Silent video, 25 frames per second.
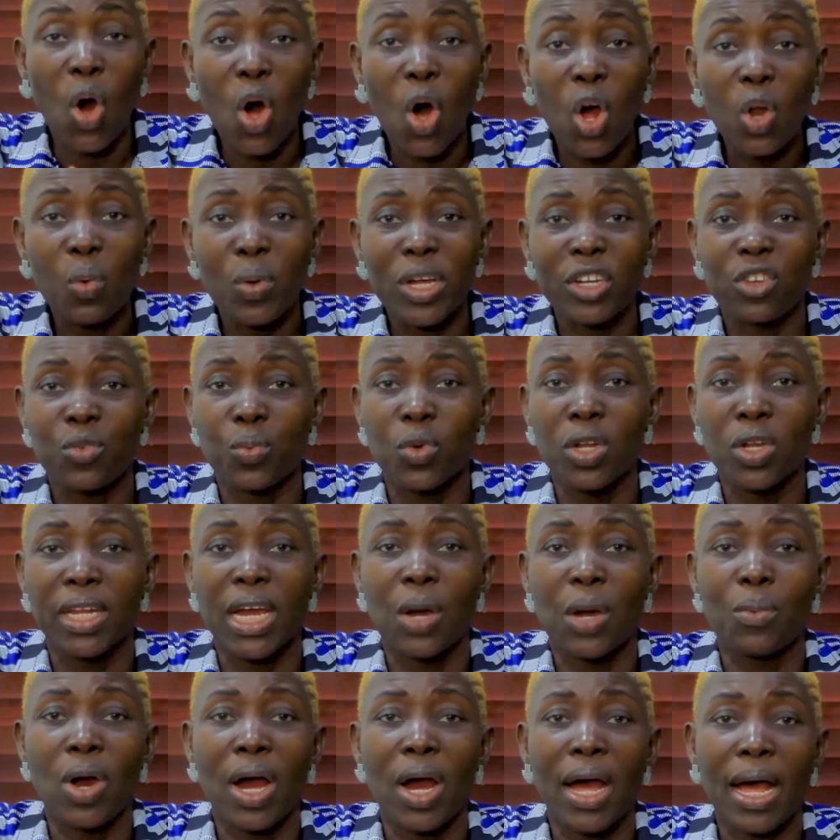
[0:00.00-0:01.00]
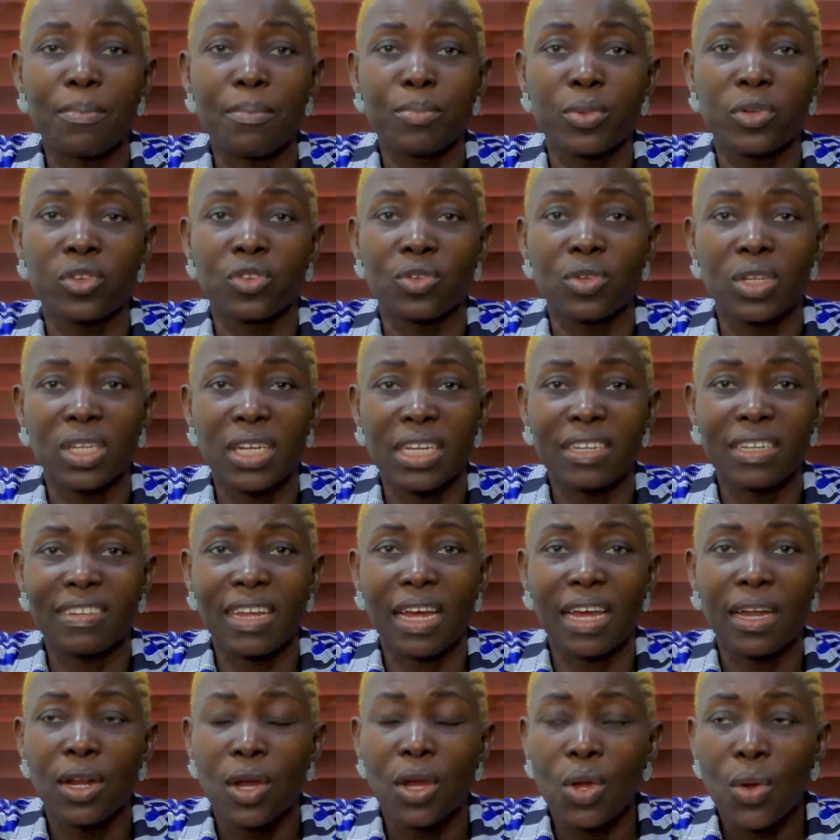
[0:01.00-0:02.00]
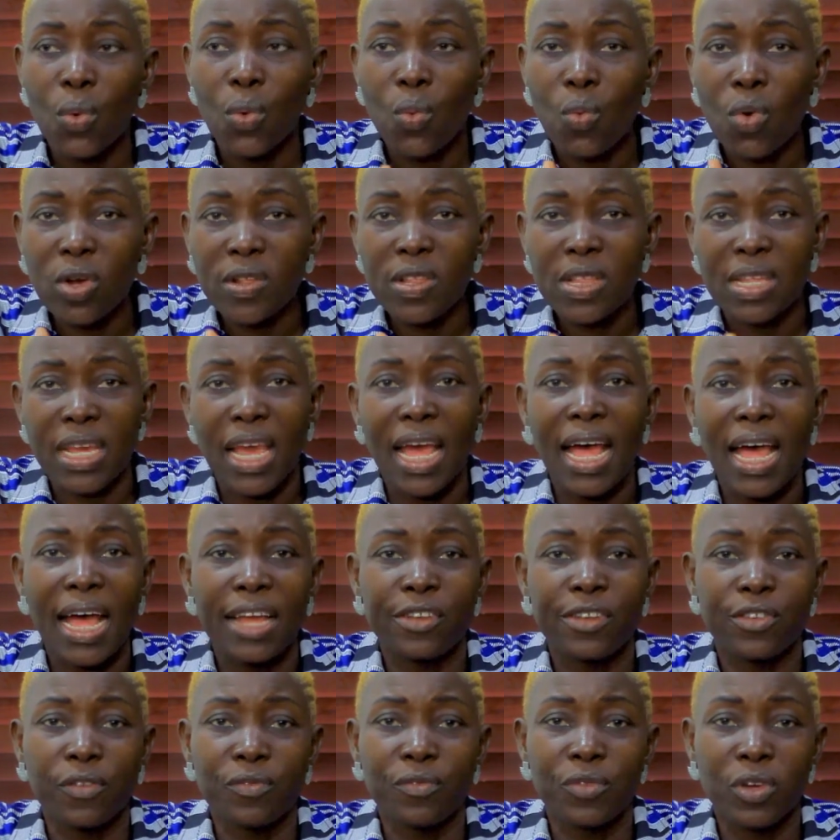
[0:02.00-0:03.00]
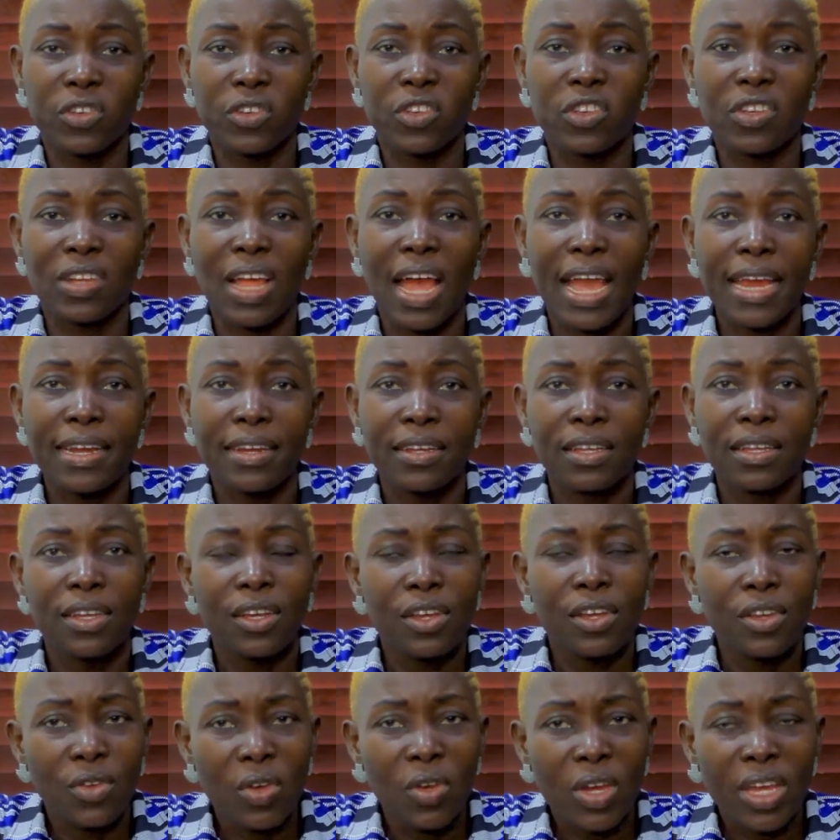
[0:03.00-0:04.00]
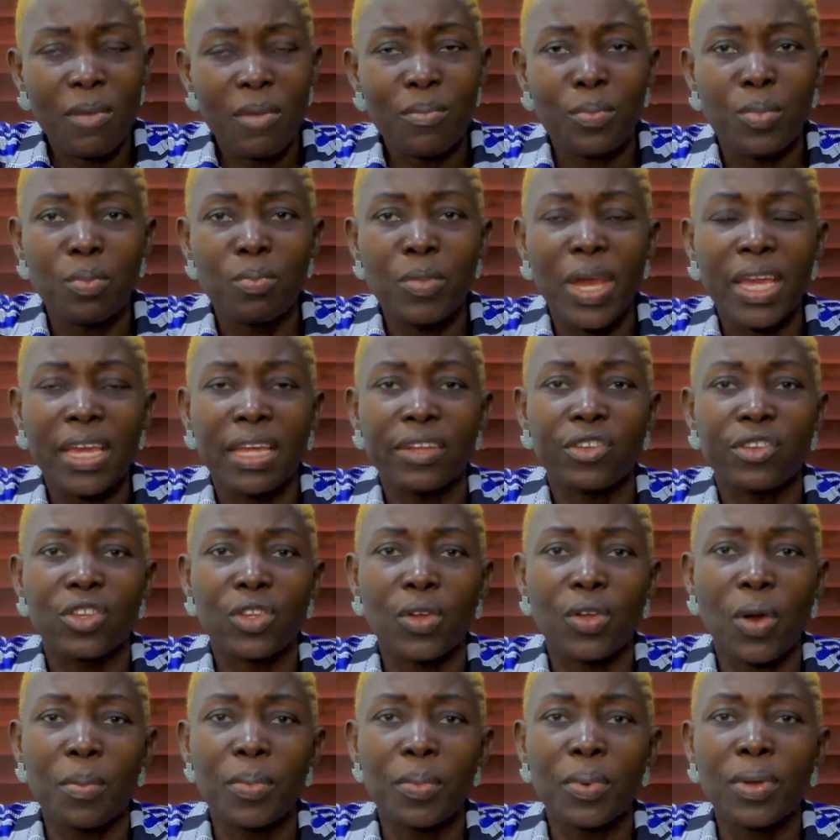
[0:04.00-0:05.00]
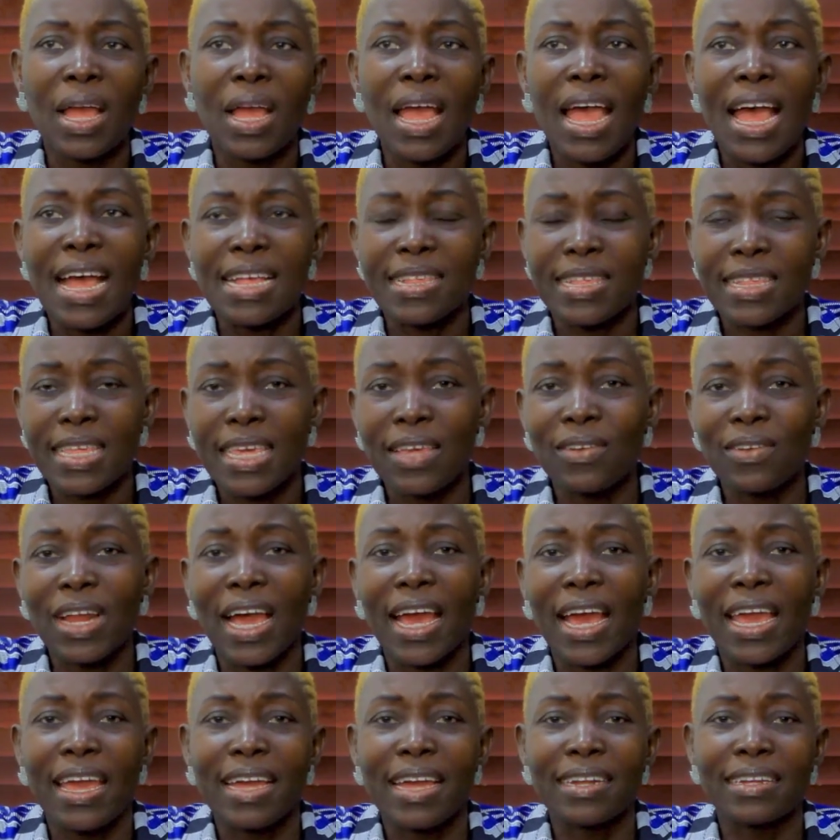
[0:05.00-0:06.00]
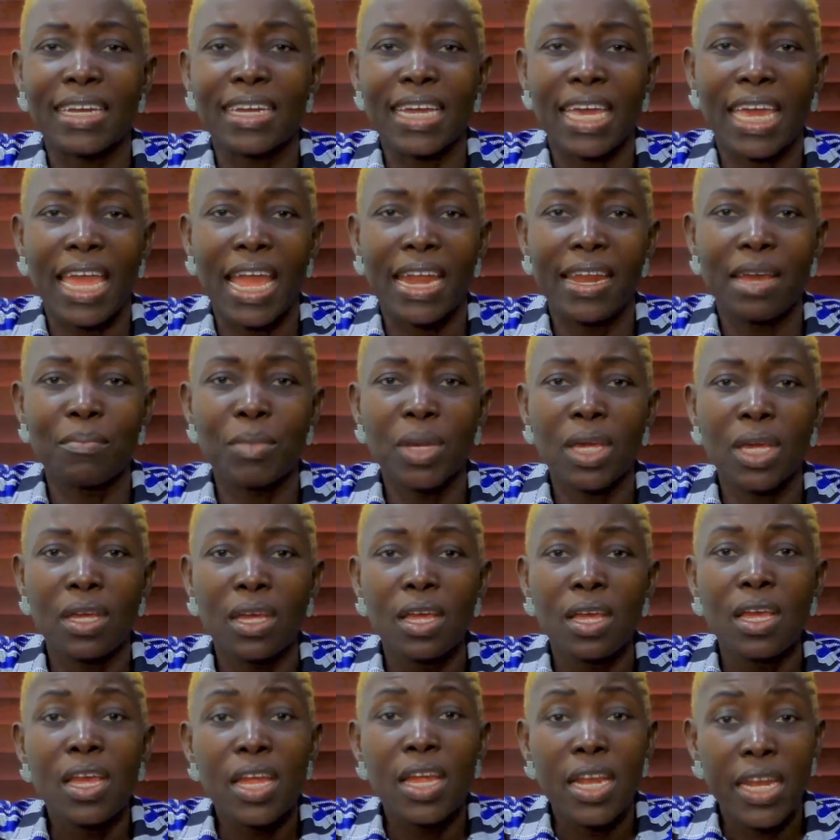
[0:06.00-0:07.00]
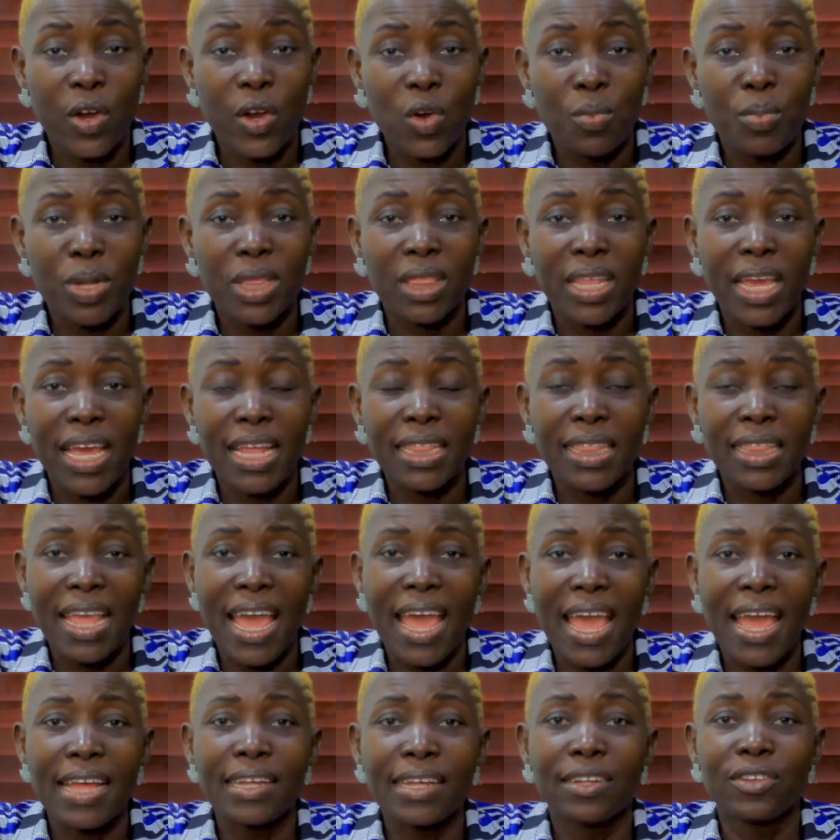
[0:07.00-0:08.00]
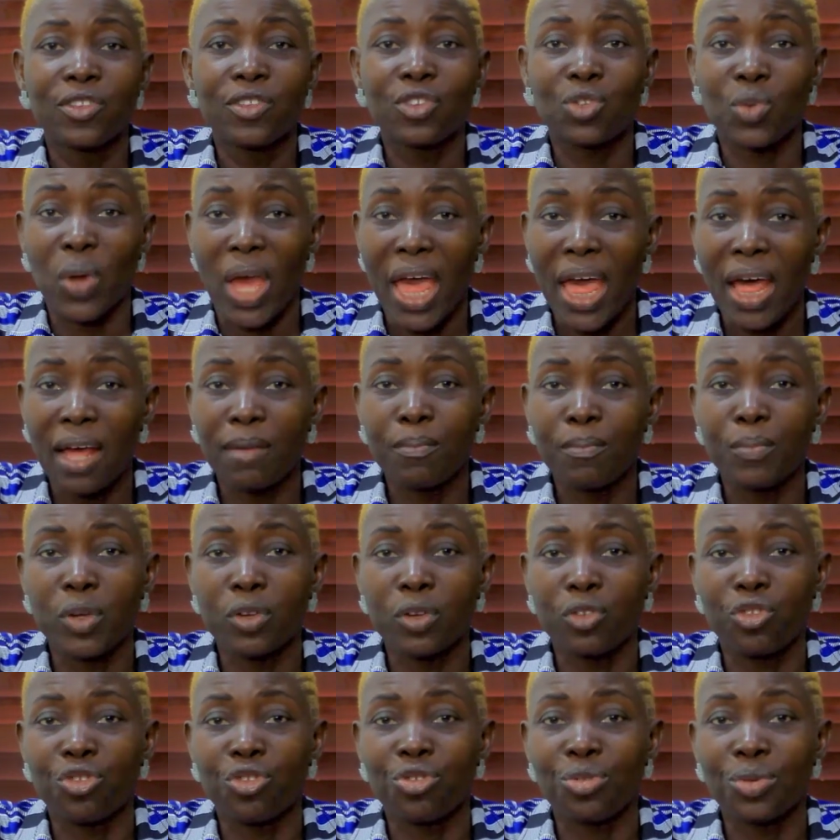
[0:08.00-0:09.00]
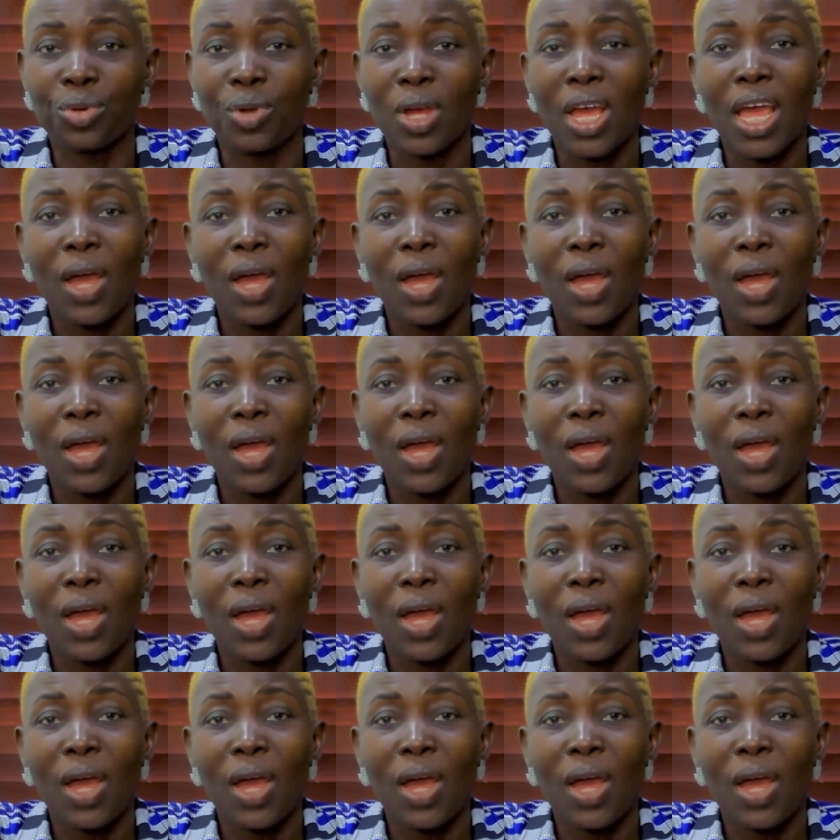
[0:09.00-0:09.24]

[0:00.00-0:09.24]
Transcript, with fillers: always wonder what happened to data once they are out of your sight, you can make a stop at SkillAhead Academy. They will be there, there to help you through.